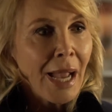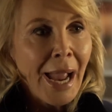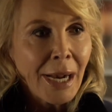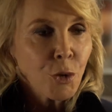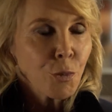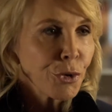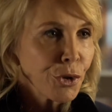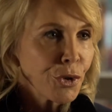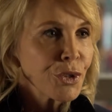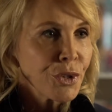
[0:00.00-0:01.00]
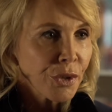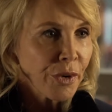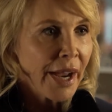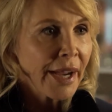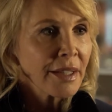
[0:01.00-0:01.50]
act, produce and
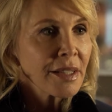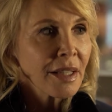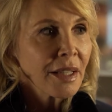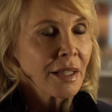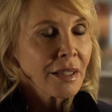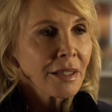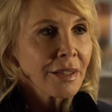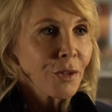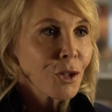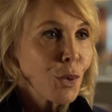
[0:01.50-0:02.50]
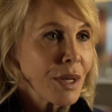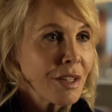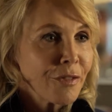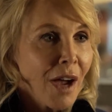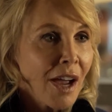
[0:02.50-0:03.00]
direct. There are
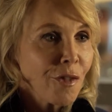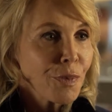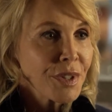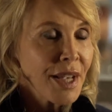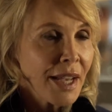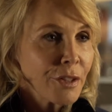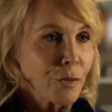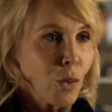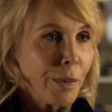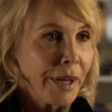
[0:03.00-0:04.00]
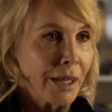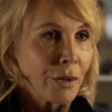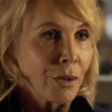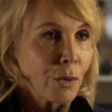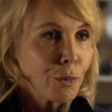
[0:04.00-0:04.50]
25% of
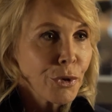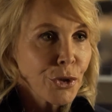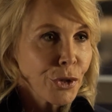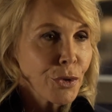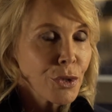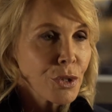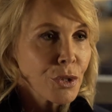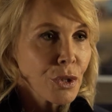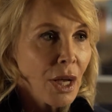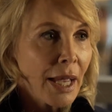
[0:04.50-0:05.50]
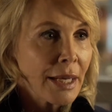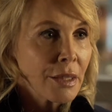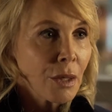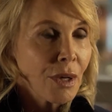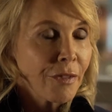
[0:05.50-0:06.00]
women who produce
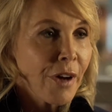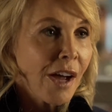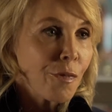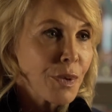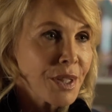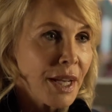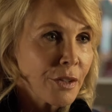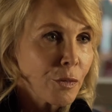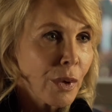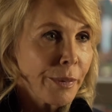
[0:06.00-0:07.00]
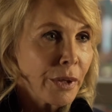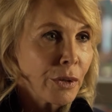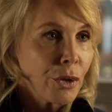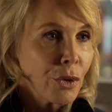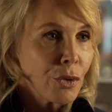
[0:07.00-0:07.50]
and only 5% of
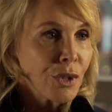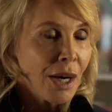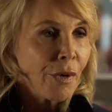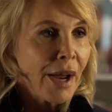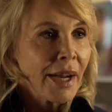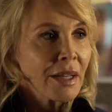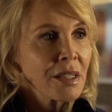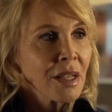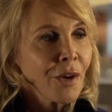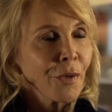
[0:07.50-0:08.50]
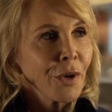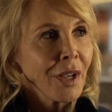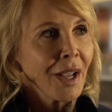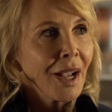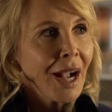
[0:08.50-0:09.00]
women who direct. So
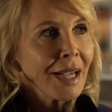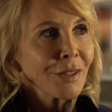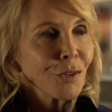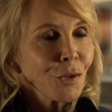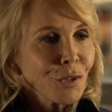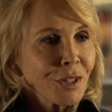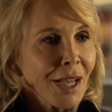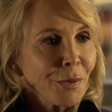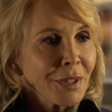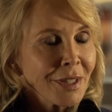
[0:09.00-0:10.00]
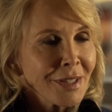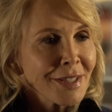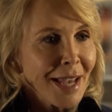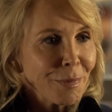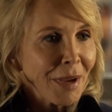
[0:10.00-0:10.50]
I thought that I would
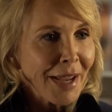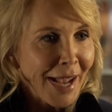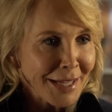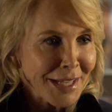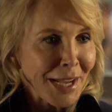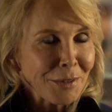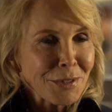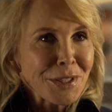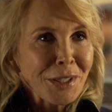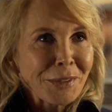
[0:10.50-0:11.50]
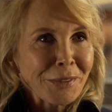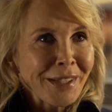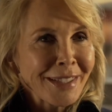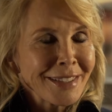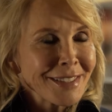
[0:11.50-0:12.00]
set my hat out
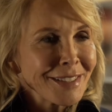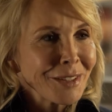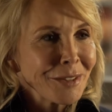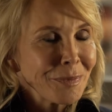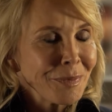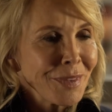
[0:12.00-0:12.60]
to